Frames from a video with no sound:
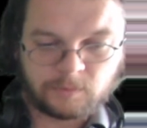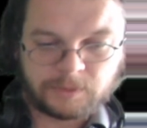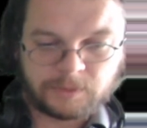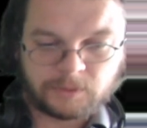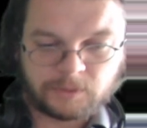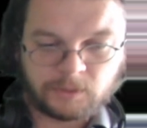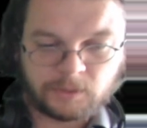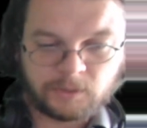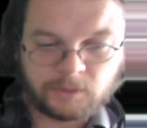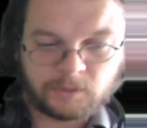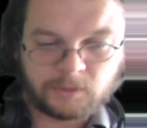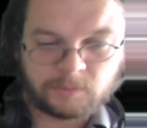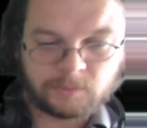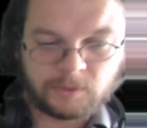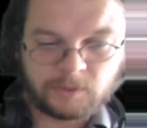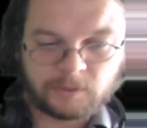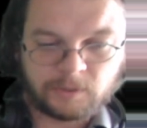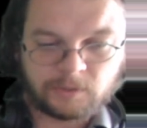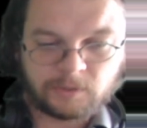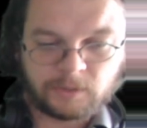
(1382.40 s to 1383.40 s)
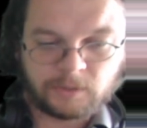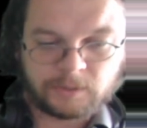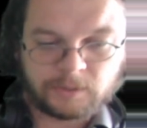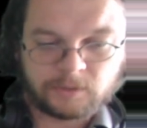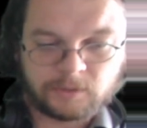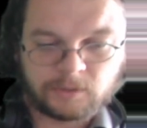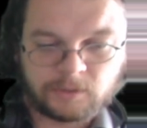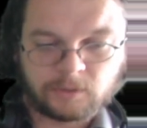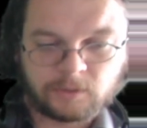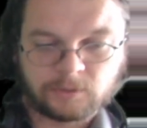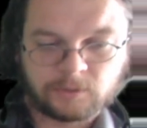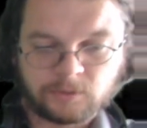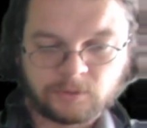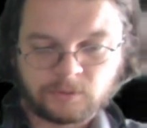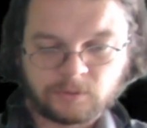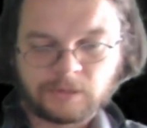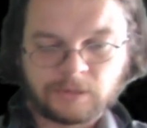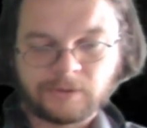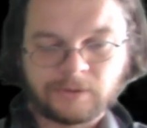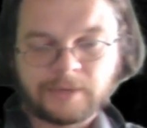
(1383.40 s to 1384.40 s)
basic idea behind elastic
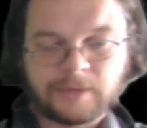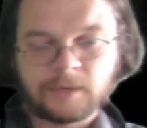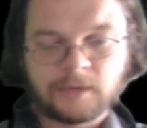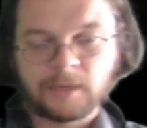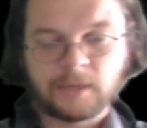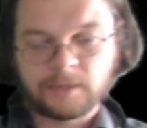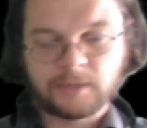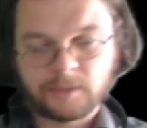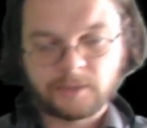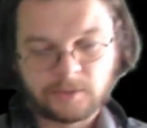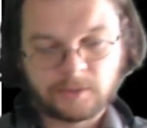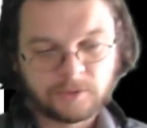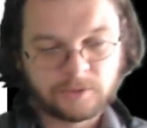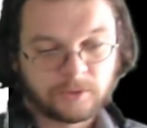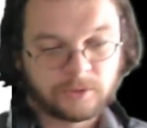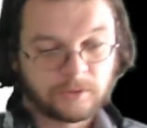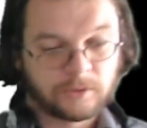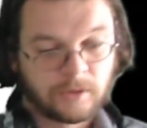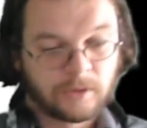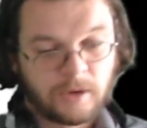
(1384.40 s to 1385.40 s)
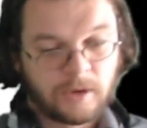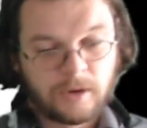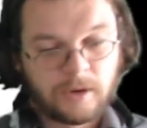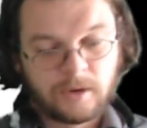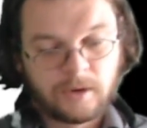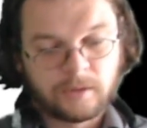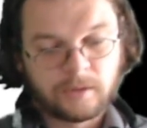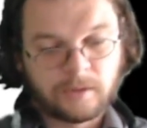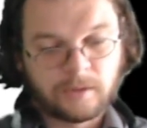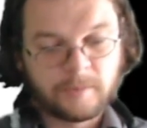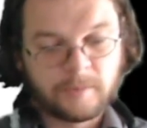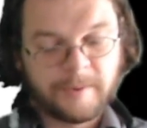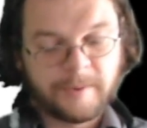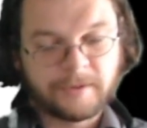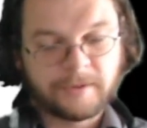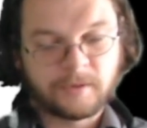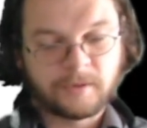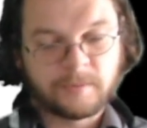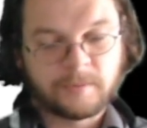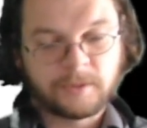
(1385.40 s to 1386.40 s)
collisions. Now, inelastic collisions, the
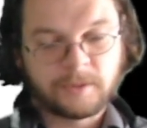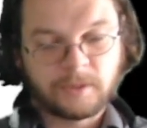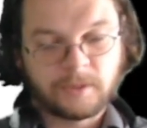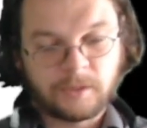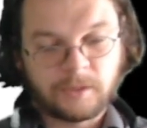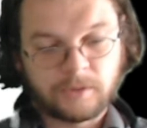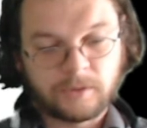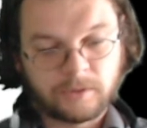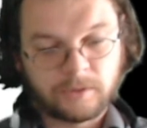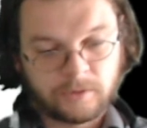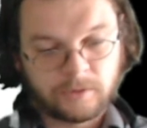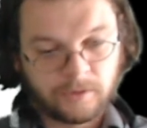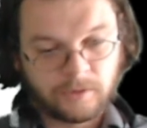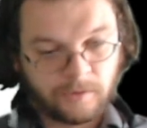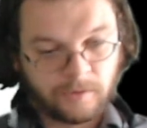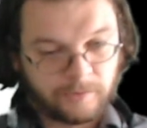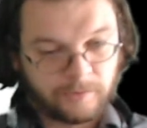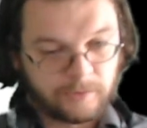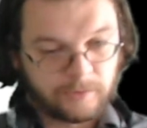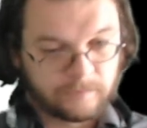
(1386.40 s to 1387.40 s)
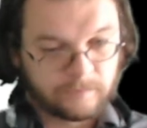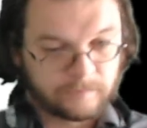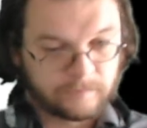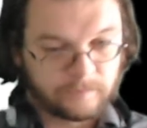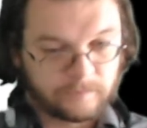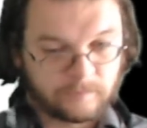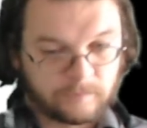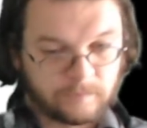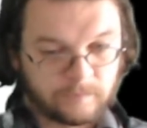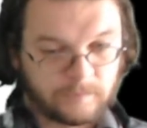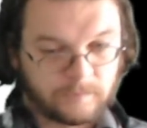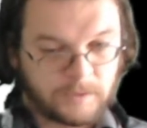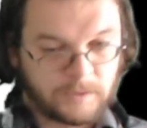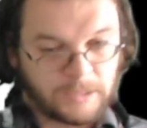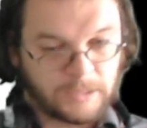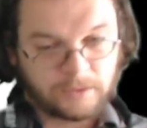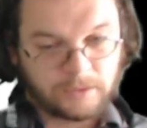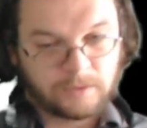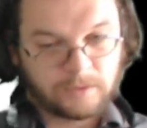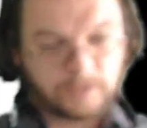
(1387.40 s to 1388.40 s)
momentum is still conserved.
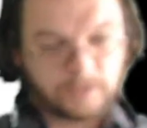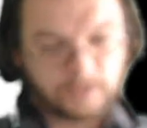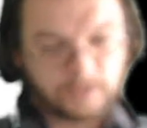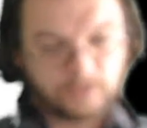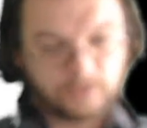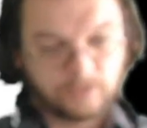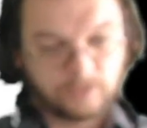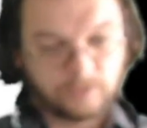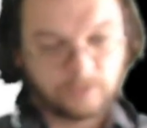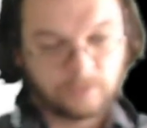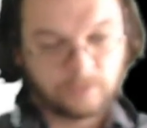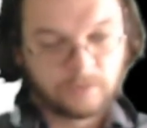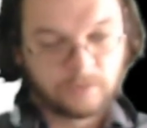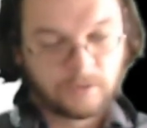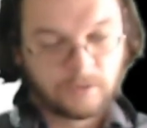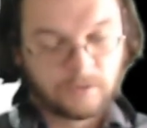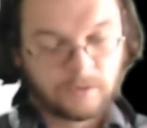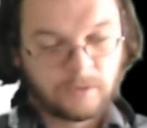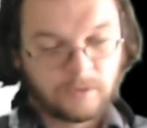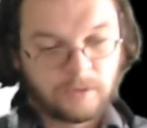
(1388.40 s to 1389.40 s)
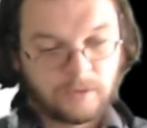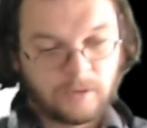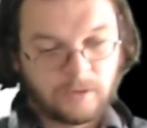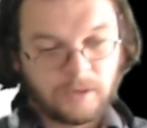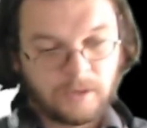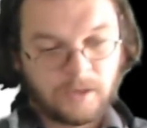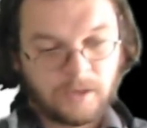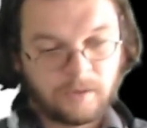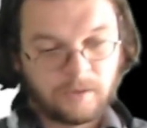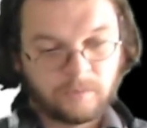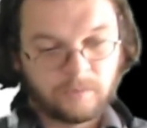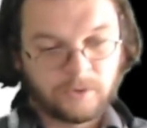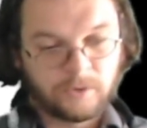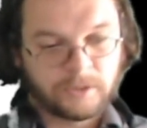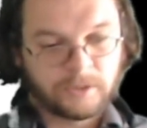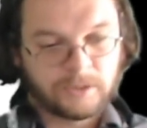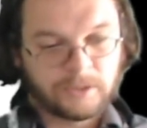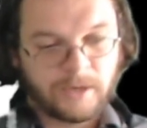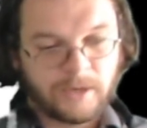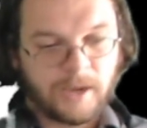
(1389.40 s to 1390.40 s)
Yes, that's true.
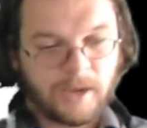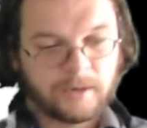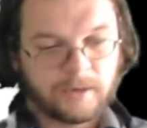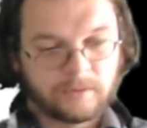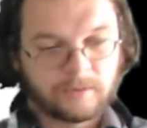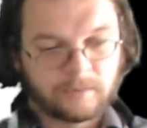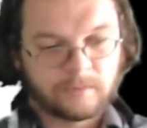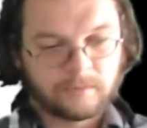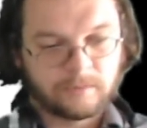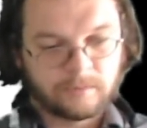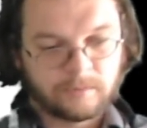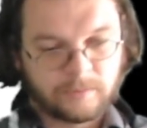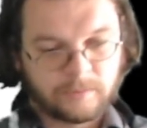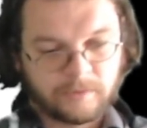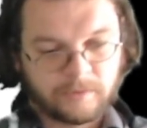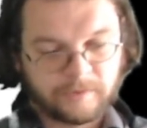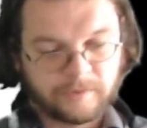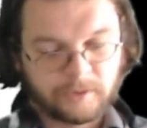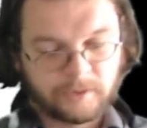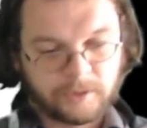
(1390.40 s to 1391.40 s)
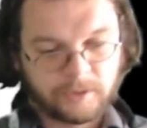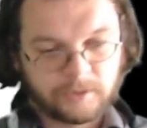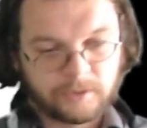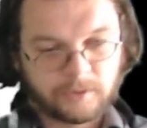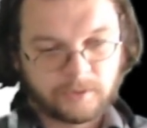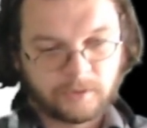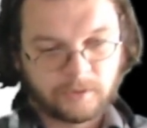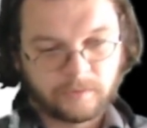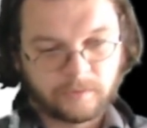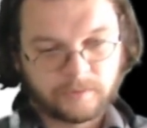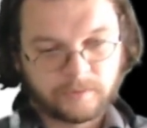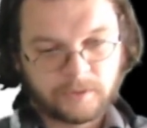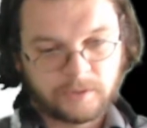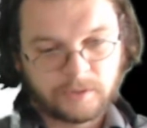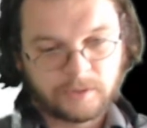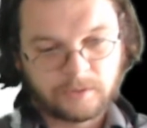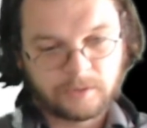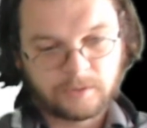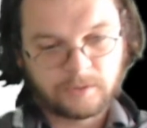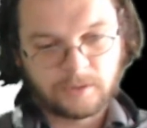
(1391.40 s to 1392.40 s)
What is not perfectly conserved
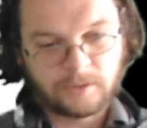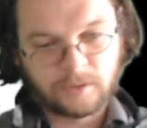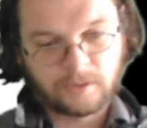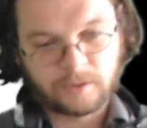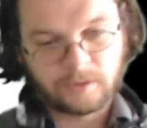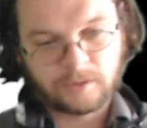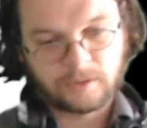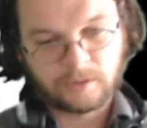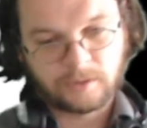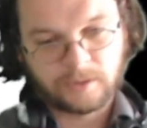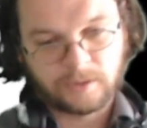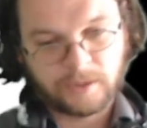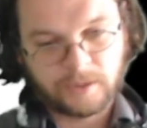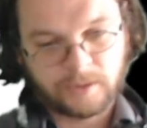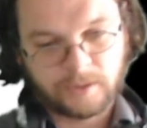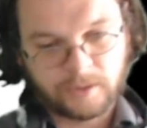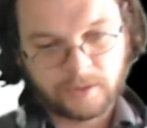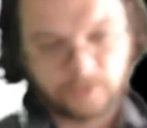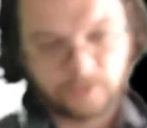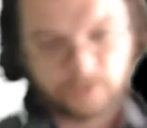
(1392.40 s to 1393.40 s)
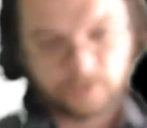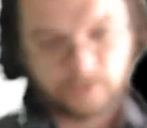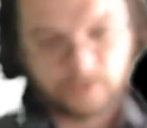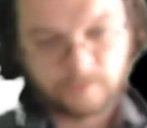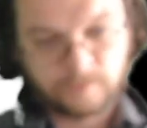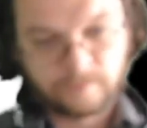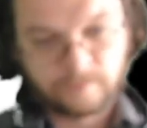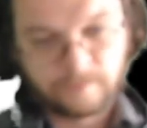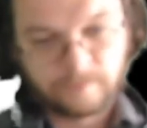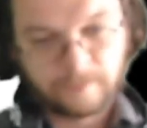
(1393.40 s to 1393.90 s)
is the kinetic energy.